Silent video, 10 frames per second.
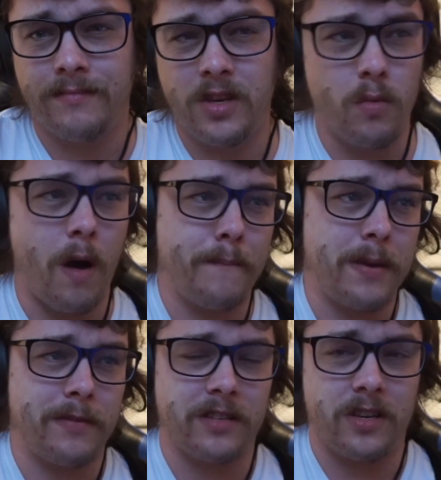You want
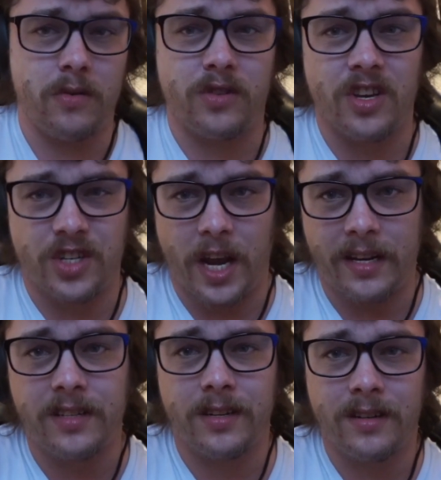people to use your
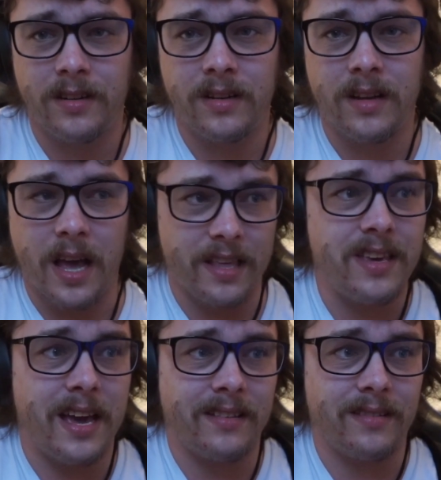shit, and
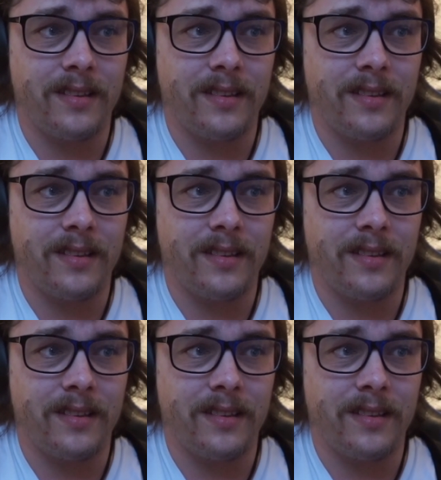yet